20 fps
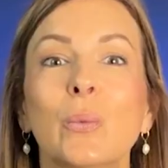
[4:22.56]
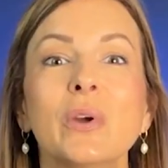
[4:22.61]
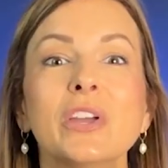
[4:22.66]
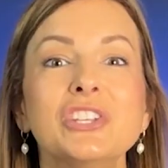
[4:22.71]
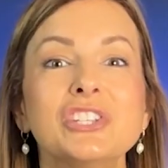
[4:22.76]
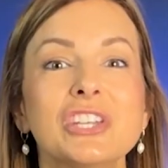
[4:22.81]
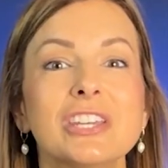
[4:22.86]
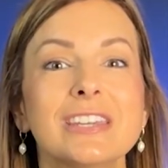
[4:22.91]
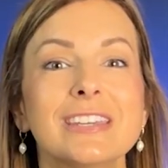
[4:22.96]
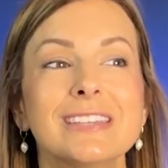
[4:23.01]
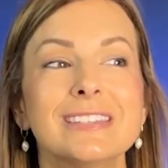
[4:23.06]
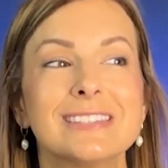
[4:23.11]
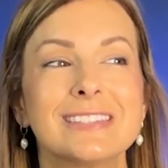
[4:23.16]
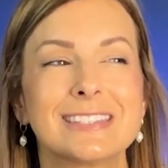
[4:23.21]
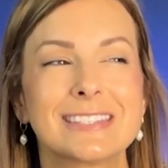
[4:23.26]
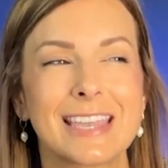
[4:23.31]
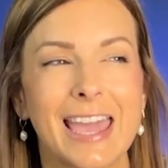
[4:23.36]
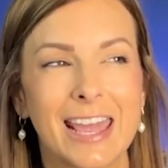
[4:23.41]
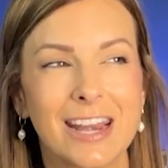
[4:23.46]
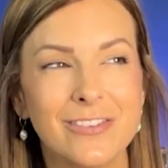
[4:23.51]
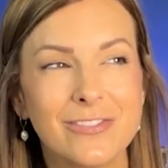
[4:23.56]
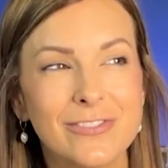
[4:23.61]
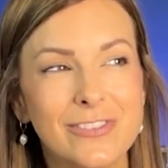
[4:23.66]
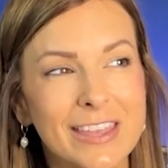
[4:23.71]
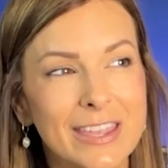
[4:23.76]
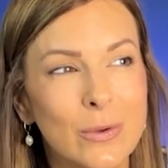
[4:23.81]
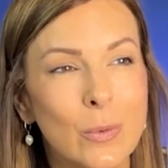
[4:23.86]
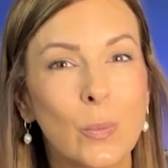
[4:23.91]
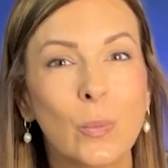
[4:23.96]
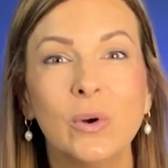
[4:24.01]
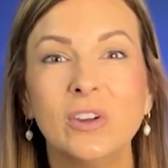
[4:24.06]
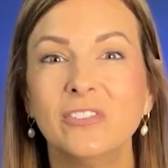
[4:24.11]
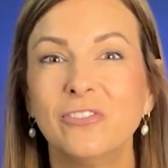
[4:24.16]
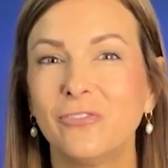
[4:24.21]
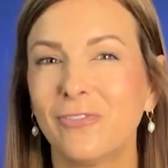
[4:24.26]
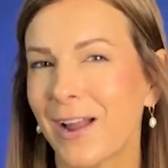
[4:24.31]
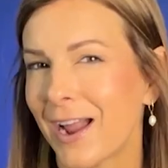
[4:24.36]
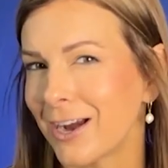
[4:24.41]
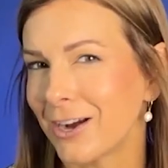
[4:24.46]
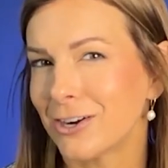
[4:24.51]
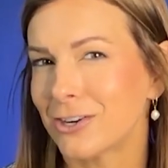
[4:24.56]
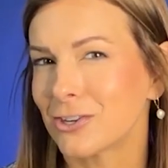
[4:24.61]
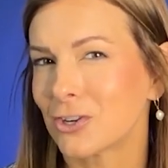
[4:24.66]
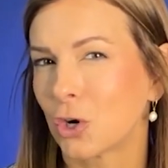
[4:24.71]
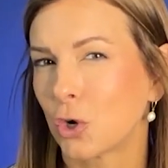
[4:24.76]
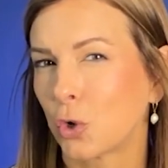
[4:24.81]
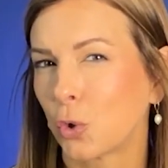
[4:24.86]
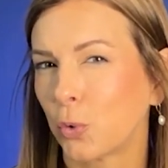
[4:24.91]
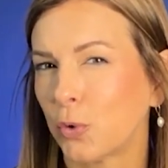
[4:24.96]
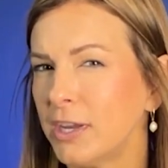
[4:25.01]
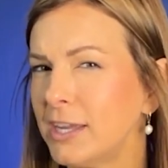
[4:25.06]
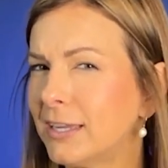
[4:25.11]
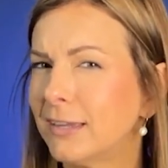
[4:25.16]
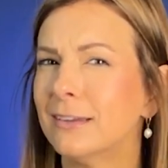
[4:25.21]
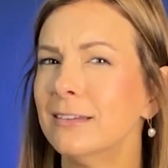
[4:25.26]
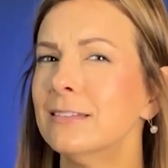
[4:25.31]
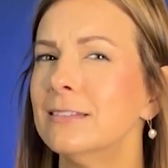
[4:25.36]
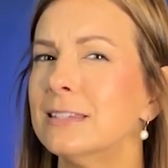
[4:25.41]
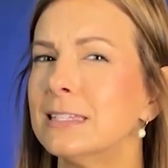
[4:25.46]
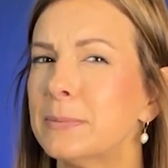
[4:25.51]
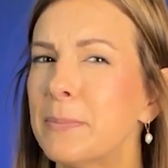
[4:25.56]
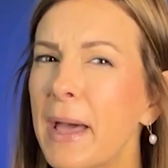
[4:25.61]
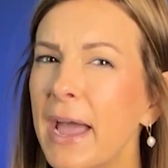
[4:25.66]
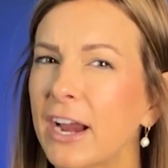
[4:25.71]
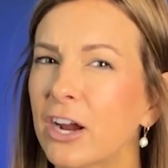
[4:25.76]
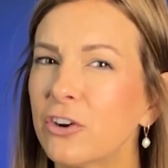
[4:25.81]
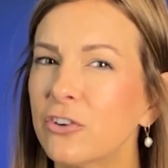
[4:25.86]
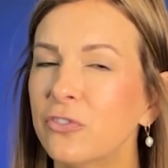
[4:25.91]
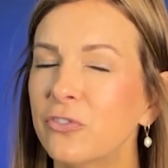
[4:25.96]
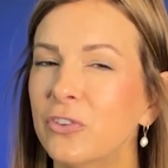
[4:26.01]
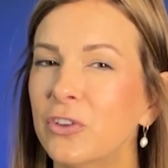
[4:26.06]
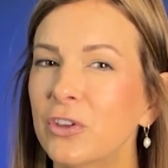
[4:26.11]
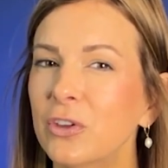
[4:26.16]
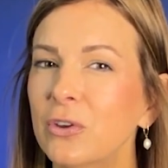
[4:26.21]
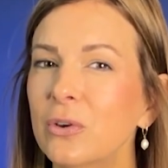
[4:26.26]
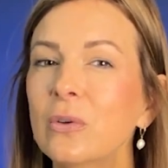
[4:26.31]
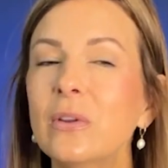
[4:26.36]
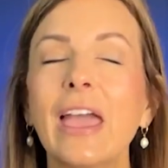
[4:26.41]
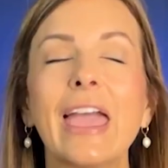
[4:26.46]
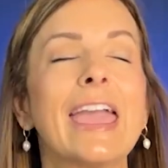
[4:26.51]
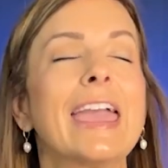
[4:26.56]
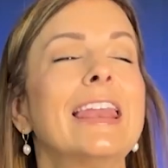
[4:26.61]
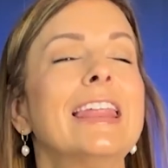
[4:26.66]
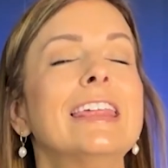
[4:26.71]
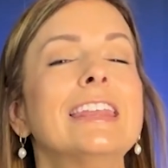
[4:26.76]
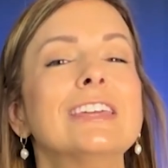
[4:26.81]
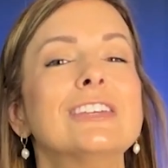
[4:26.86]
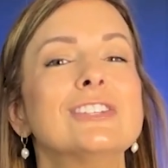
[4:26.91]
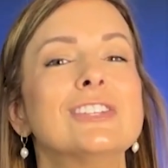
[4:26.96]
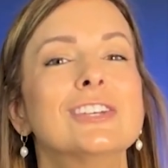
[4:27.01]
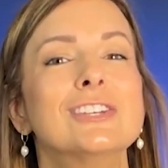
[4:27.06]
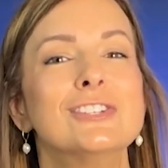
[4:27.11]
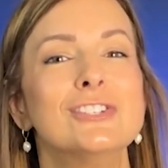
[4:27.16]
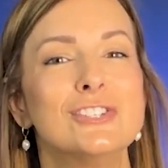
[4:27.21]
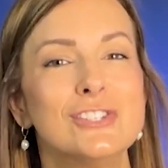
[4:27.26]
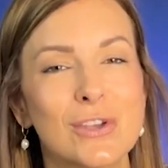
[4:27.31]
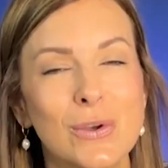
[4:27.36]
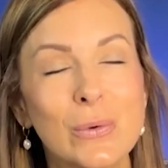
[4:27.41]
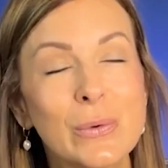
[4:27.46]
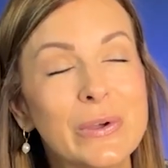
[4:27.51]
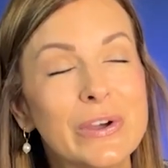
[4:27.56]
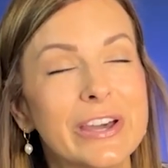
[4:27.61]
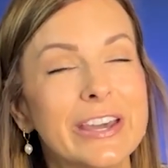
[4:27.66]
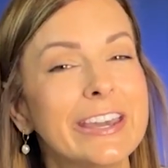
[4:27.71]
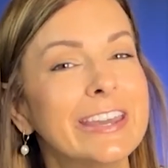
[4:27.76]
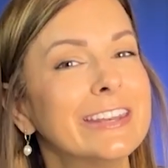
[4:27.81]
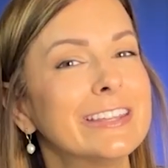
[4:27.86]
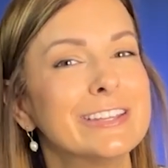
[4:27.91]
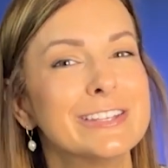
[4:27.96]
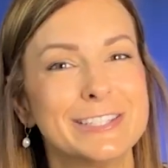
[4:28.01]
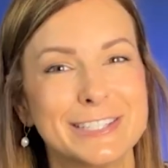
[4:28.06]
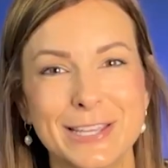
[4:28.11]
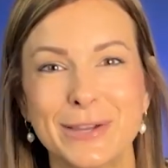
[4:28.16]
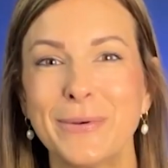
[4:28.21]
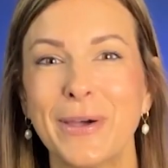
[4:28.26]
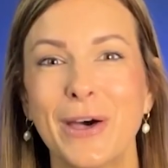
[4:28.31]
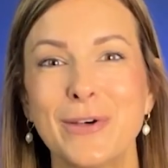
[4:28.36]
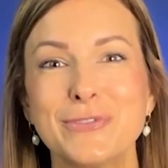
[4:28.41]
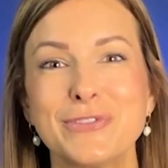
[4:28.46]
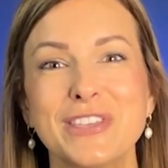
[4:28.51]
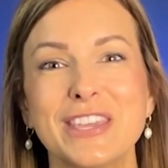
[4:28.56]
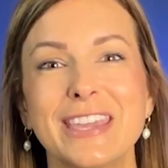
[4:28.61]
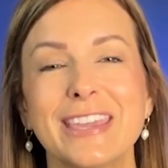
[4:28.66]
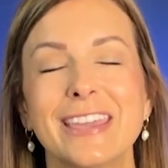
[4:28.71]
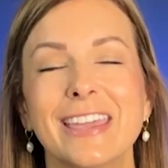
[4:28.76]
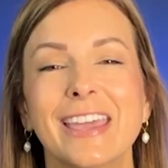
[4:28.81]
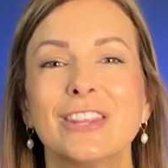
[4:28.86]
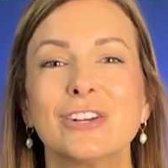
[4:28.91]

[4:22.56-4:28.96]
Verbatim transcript: which is kind of like woodfire Greek-inspired food, and it is so good, so healthy.